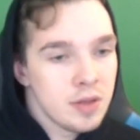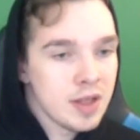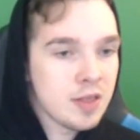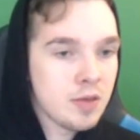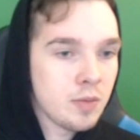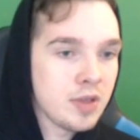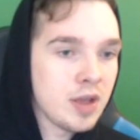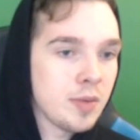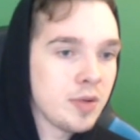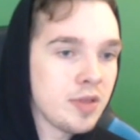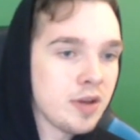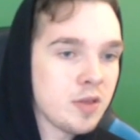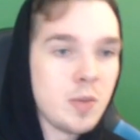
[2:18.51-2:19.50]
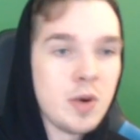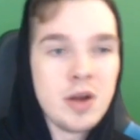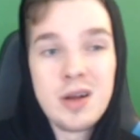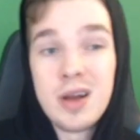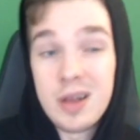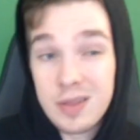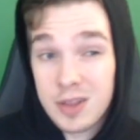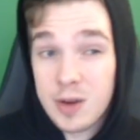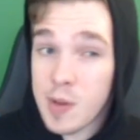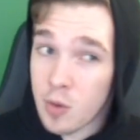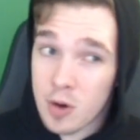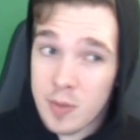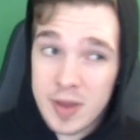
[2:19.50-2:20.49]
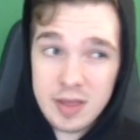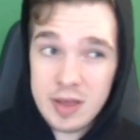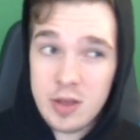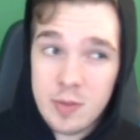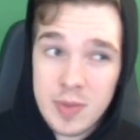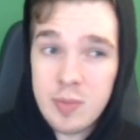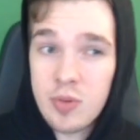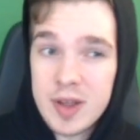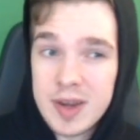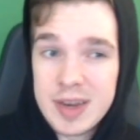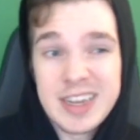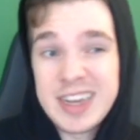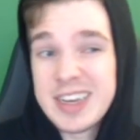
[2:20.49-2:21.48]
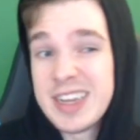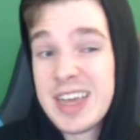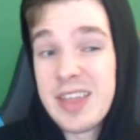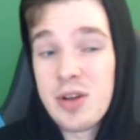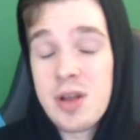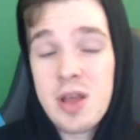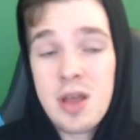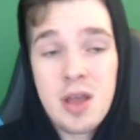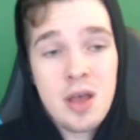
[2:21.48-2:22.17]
That's when we'll talk about Toxmonger a little bit more because they could be played in a deck together.